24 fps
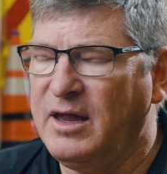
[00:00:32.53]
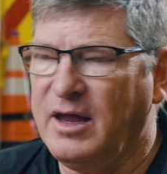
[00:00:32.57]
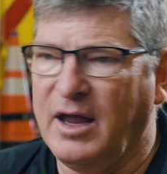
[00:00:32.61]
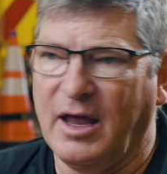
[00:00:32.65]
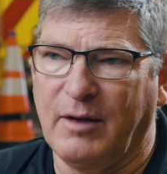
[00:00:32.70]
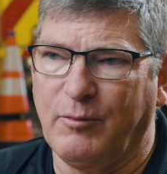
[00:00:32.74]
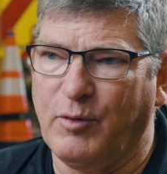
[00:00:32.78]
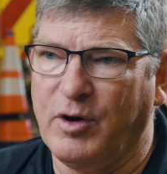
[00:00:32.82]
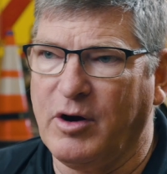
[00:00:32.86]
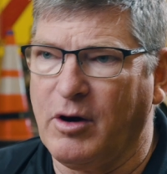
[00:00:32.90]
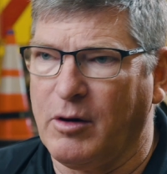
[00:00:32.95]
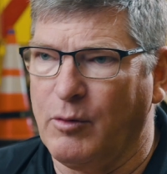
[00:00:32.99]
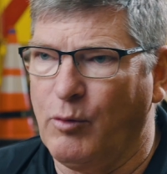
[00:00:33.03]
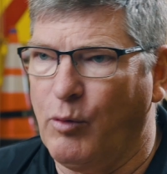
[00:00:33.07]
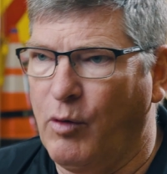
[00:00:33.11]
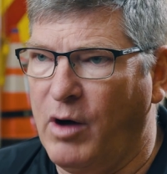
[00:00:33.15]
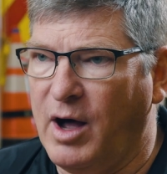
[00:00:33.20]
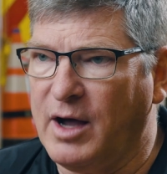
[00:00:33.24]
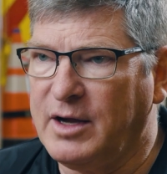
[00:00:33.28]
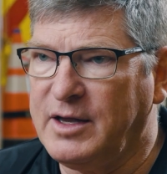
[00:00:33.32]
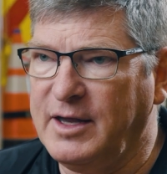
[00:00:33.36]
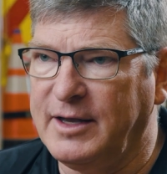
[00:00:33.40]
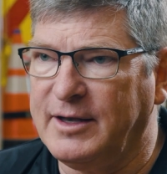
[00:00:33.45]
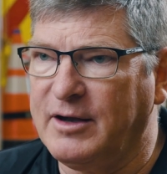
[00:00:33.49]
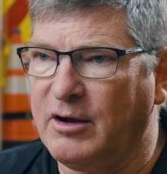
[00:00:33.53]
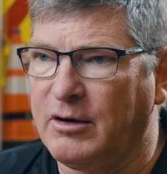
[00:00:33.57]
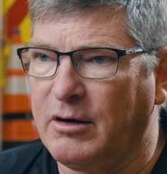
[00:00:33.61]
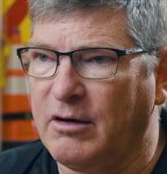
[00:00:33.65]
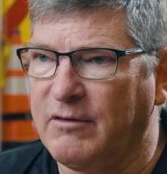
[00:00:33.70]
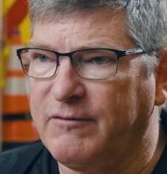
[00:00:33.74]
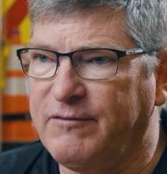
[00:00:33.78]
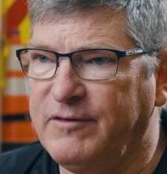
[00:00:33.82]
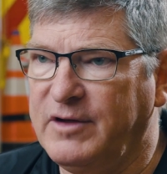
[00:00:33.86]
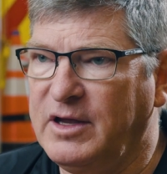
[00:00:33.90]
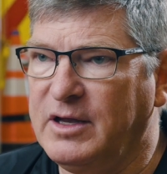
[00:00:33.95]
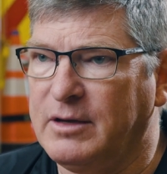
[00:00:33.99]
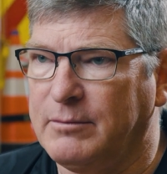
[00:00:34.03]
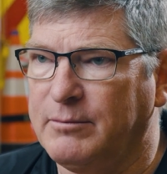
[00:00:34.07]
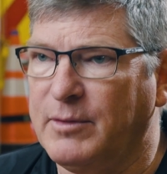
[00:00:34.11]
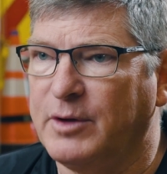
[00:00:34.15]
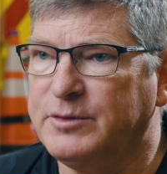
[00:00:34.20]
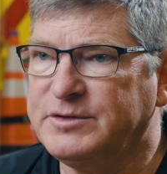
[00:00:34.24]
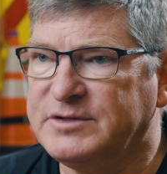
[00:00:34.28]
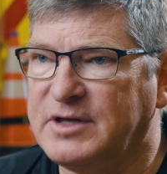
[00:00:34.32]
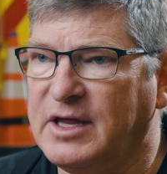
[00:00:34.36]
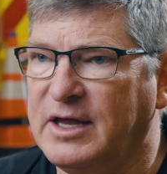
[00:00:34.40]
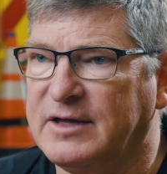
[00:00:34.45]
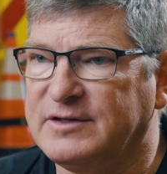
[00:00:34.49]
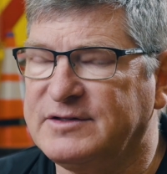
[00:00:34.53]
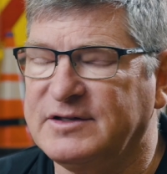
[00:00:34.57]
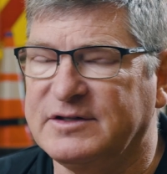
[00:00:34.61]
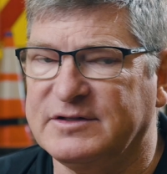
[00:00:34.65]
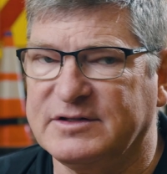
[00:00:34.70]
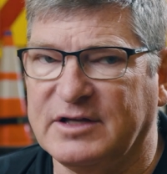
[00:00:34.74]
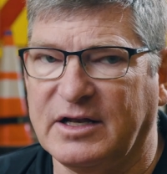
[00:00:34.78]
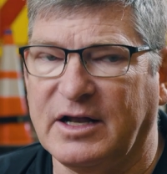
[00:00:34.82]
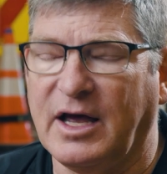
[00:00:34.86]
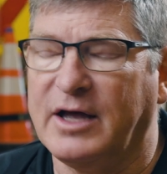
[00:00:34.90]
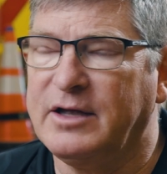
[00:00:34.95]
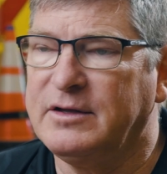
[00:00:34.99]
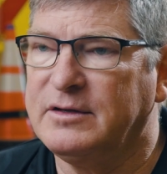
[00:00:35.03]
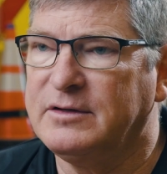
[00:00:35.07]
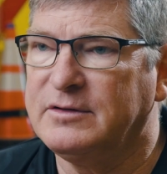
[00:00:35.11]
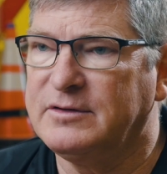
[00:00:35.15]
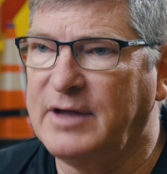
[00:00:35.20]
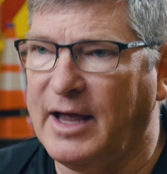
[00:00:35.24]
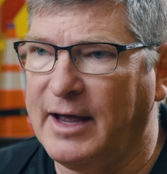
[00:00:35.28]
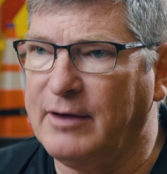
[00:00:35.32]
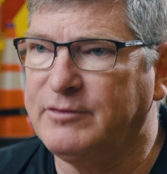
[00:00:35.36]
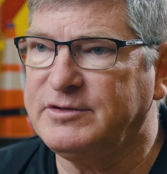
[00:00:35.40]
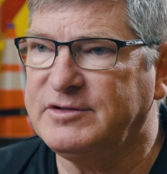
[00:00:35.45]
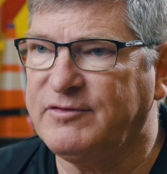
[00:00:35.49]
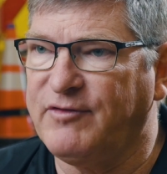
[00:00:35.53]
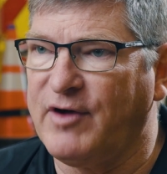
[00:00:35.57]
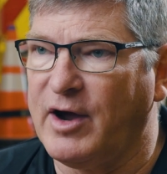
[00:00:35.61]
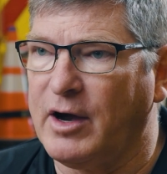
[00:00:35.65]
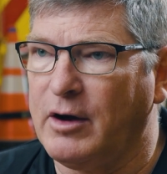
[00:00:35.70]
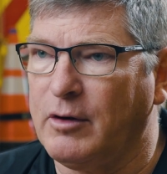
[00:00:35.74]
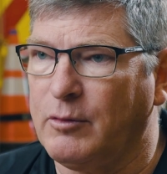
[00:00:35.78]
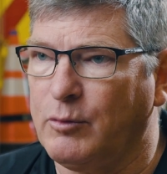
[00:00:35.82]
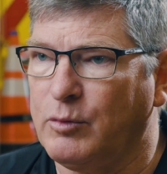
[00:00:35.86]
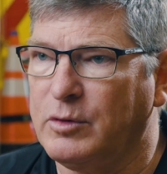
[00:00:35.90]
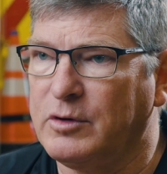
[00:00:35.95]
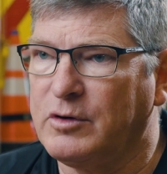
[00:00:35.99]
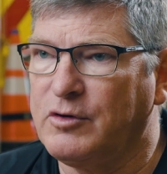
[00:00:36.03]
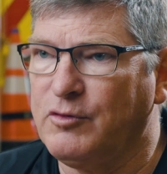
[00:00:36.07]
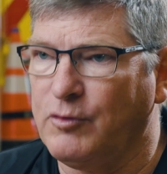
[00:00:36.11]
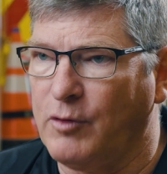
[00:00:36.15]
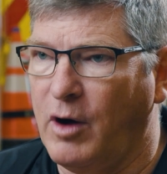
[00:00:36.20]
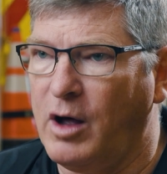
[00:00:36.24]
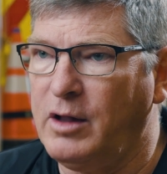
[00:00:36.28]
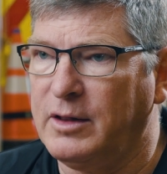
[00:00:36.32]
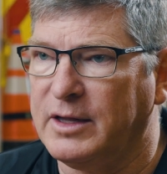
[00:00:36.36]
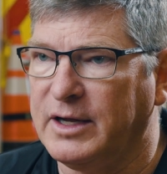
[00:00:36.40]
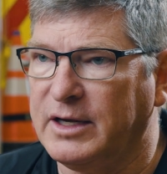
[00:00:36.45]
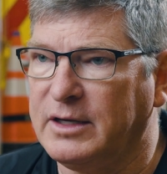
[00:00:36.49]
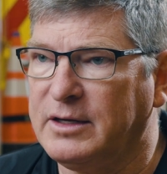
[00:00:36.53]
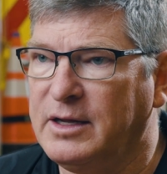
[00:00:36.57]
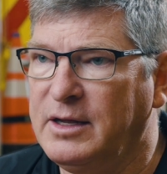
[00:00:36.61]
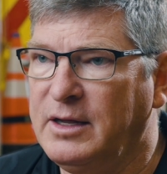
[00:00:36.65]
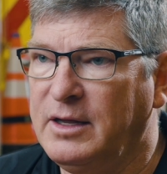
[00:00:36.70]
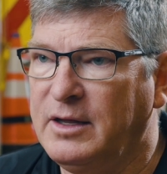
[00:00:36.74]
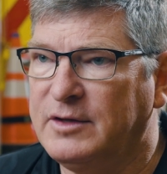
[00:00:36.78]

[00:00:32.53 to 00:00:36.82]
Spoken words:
And we aren't walking on our feet. In most cases in a house fire, we're crawling.